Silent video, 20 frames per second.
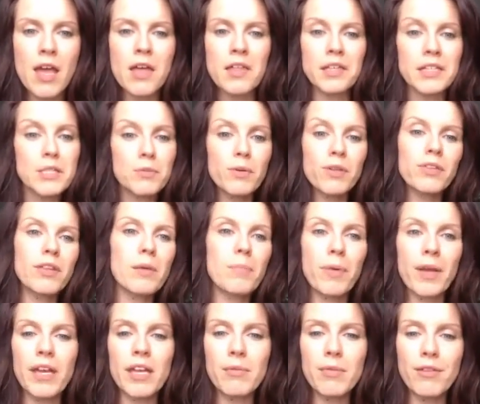That's what they
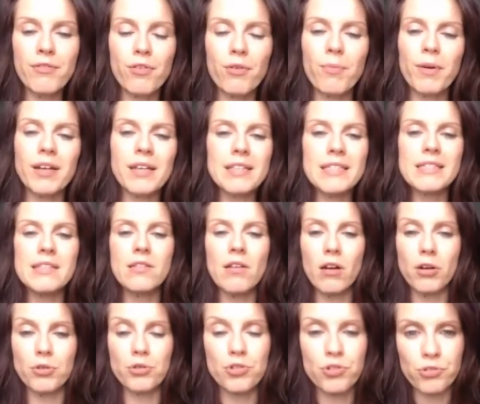pay me for, but it's
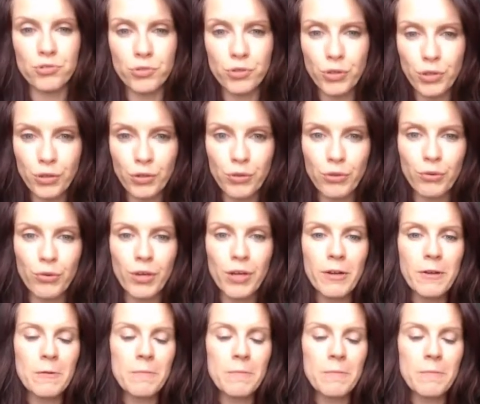not true.